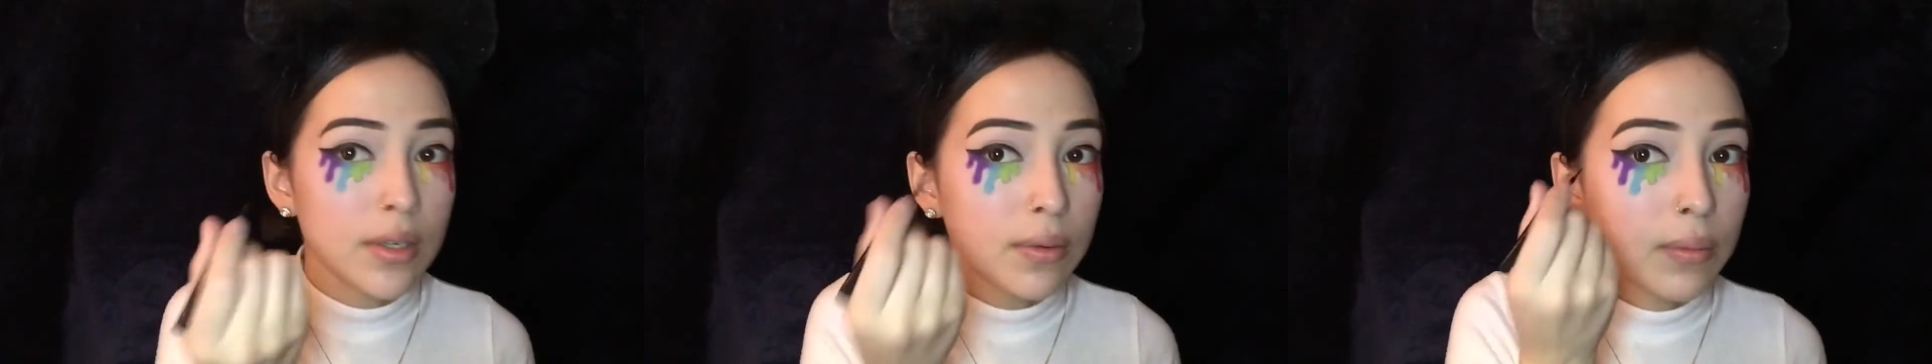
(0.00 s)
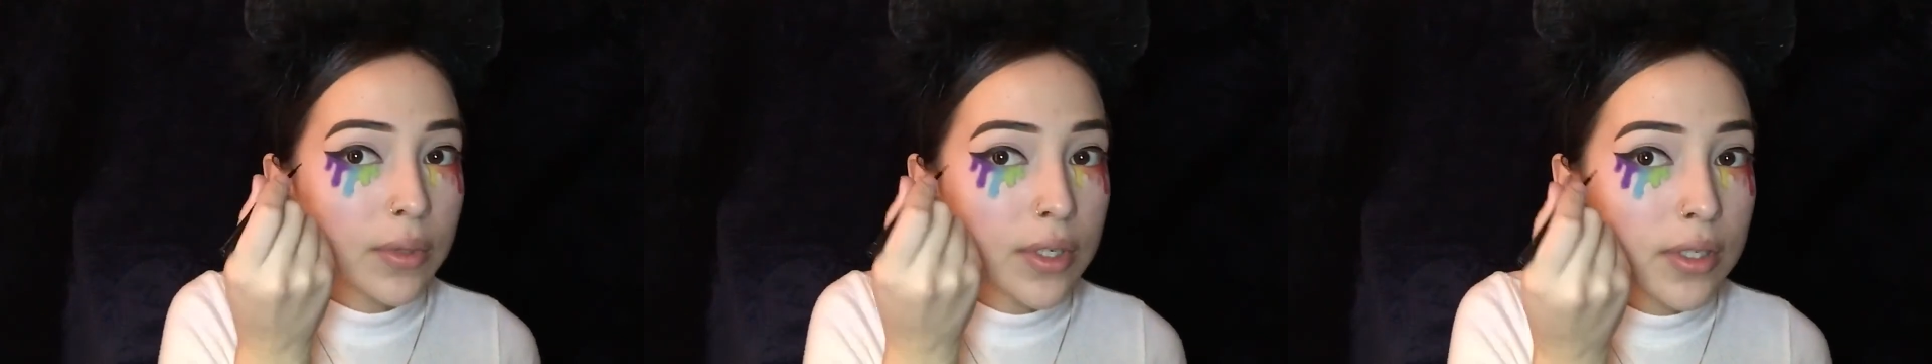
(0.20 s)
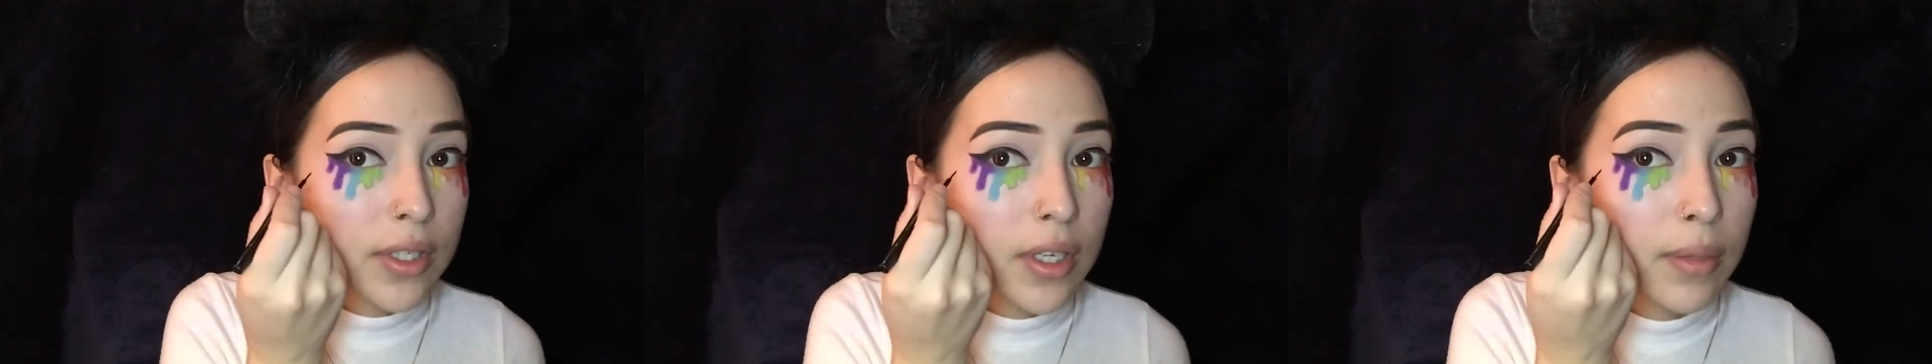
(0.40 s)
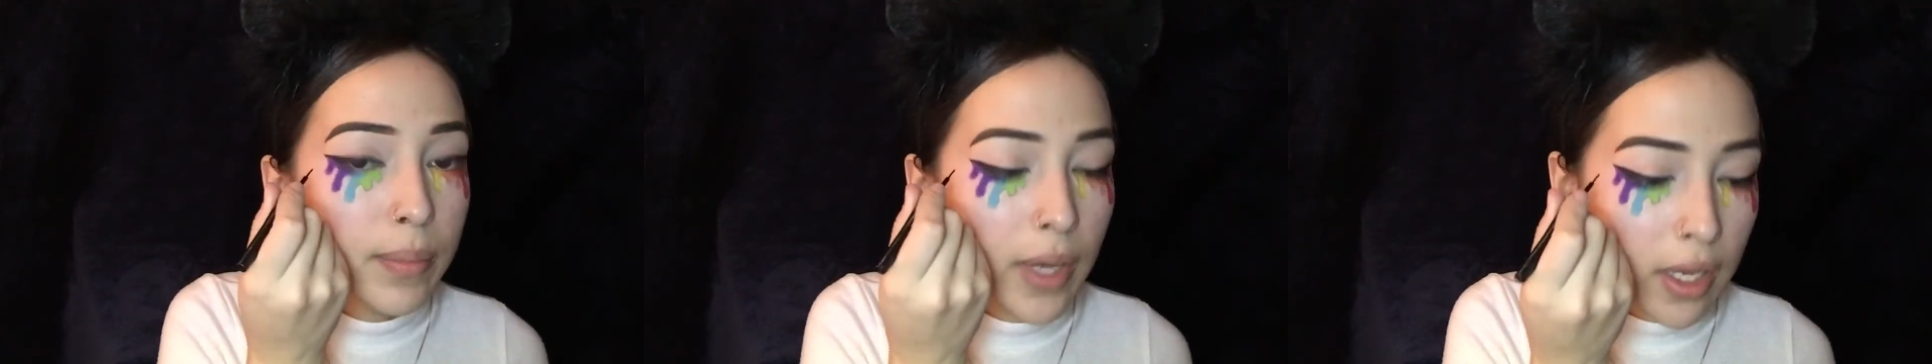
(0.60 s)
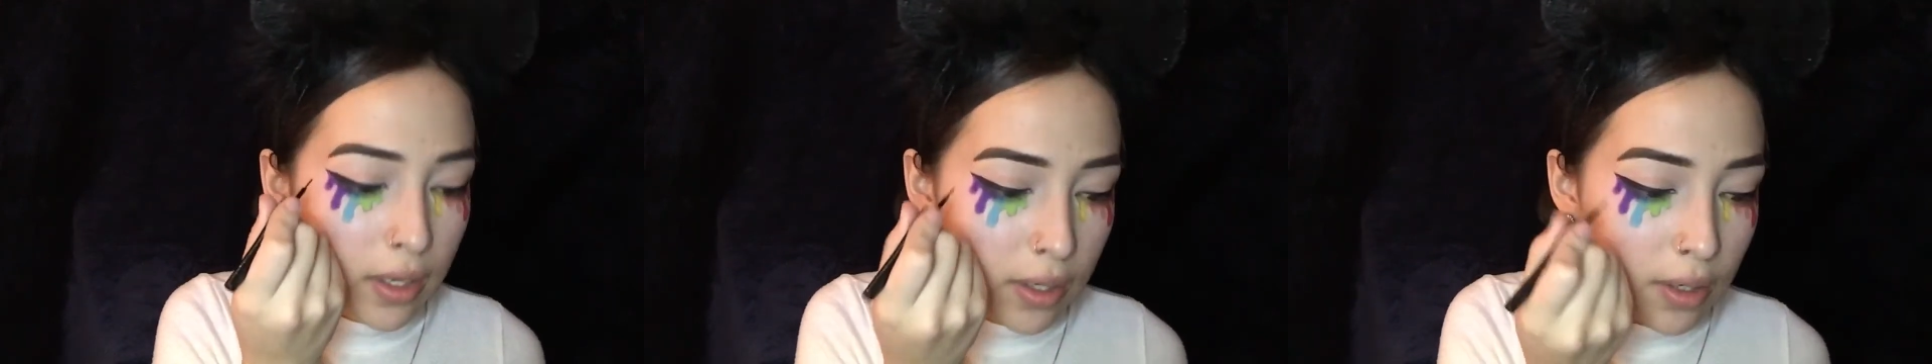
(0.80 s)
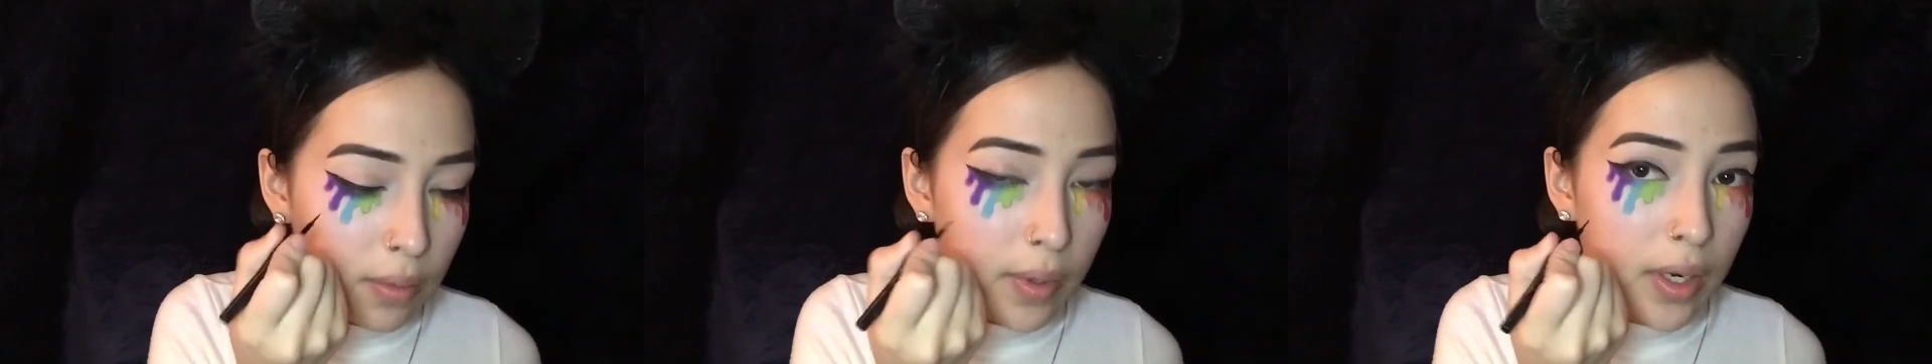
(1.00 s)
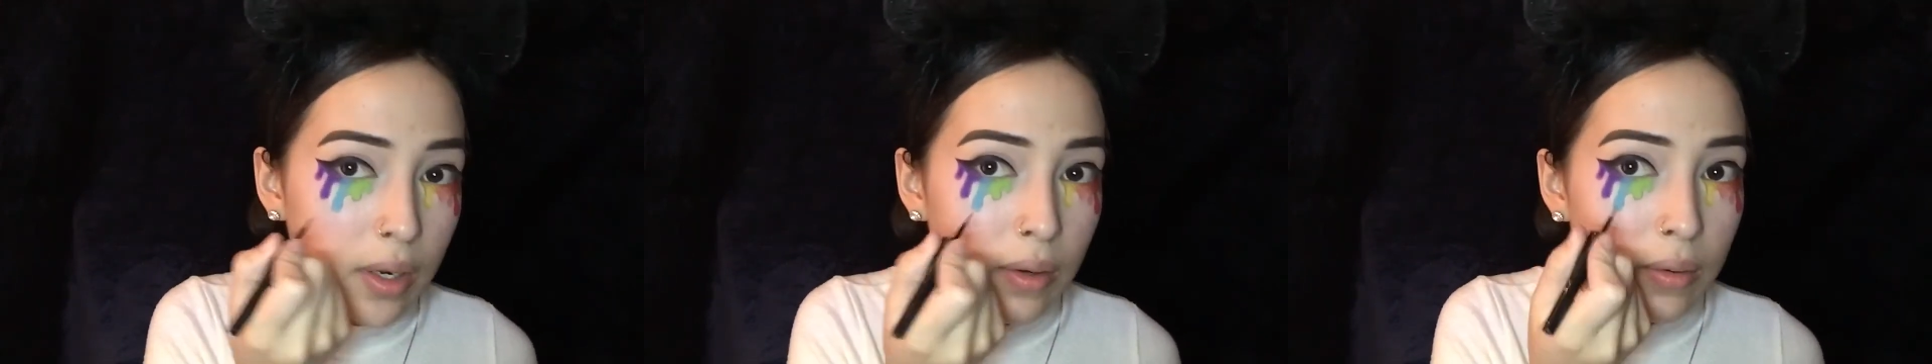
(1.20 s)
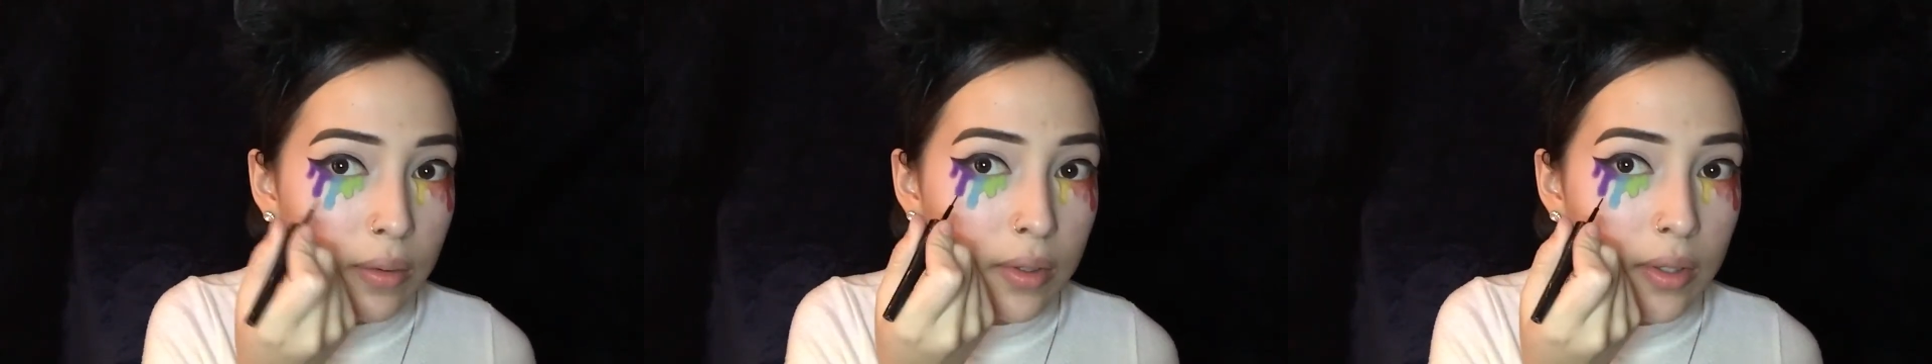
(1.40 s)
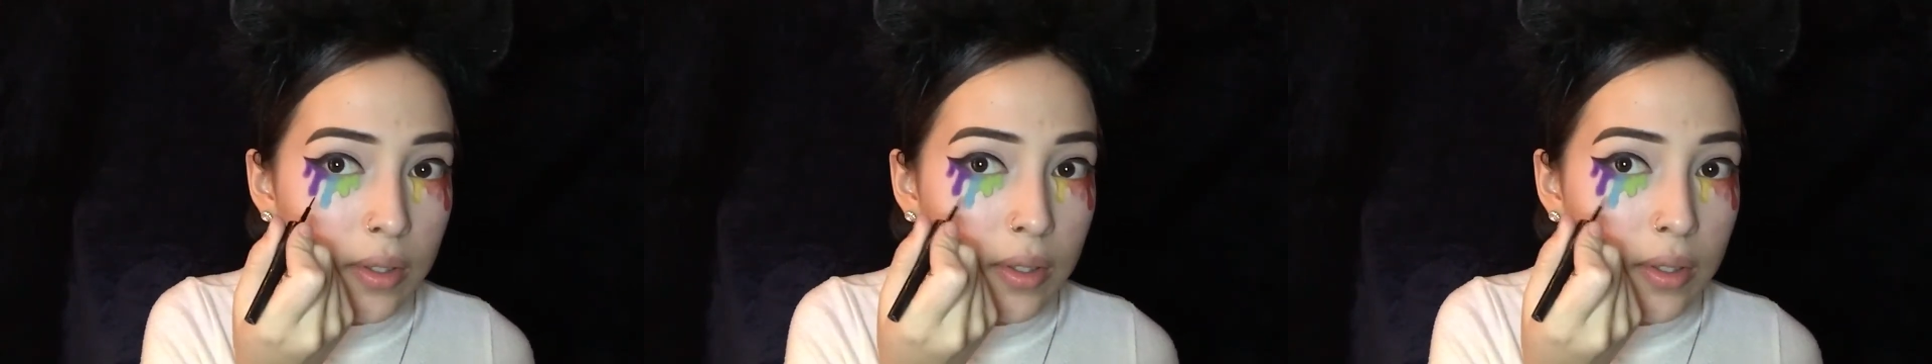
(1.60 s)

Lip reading: We're just going to paint around